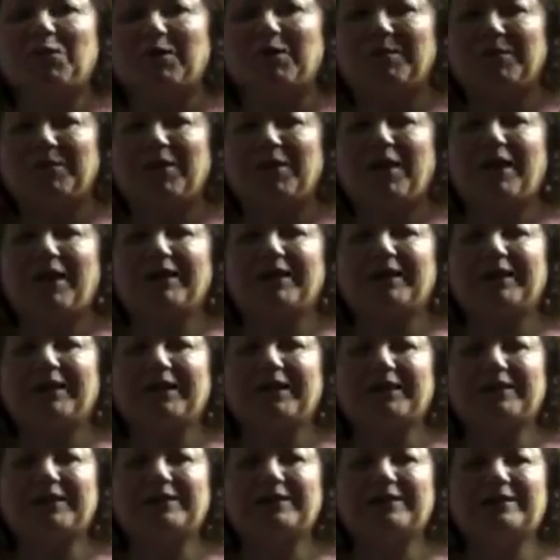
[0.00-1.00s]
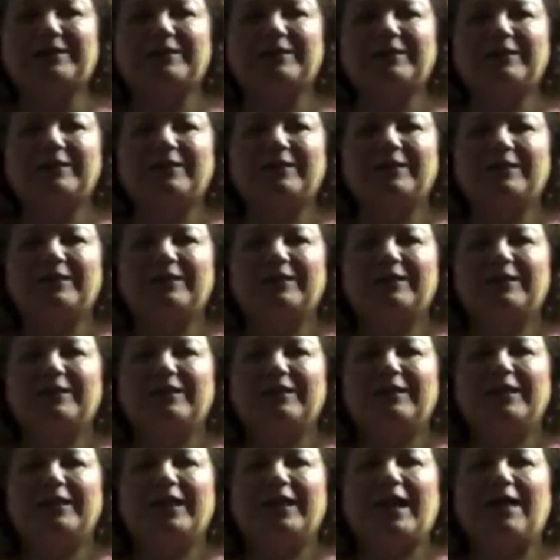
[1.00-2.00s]
products,
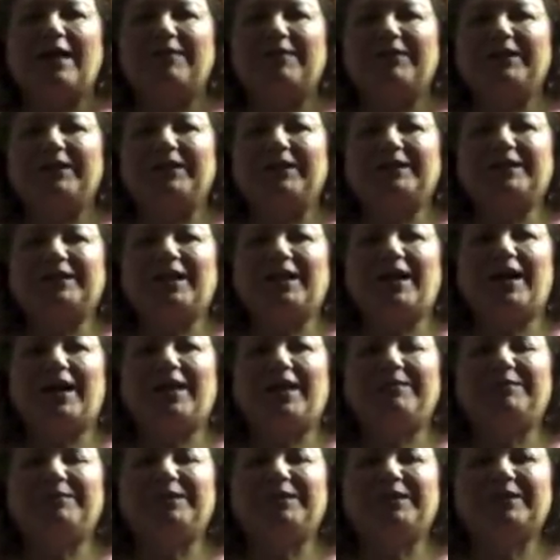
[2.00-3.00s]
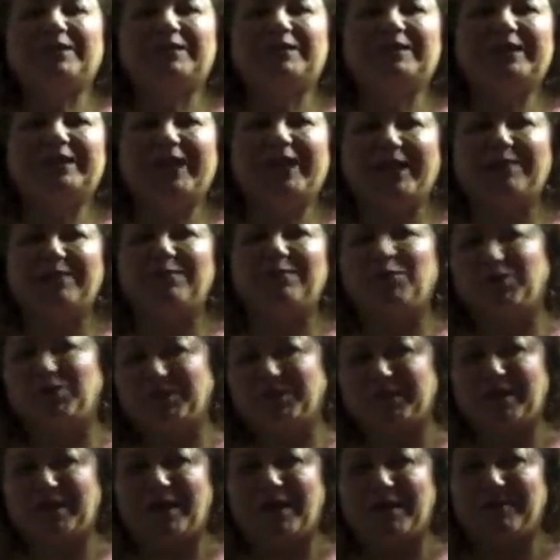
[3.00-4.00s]
having the time to take more
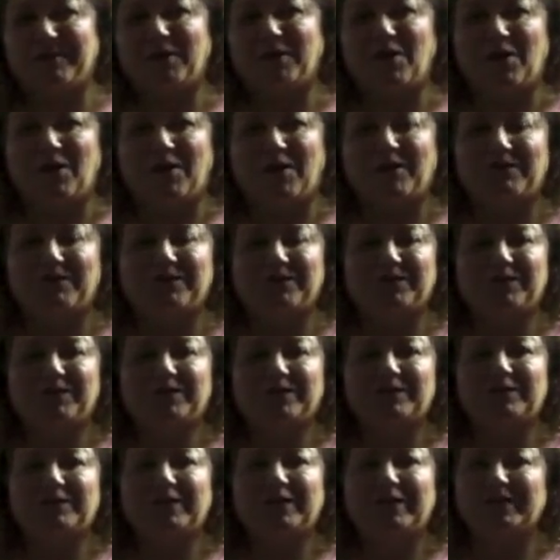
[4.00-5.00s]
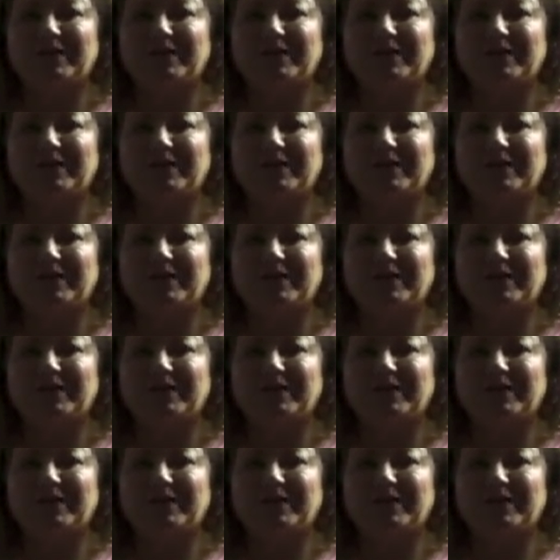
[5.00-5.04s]
time off, and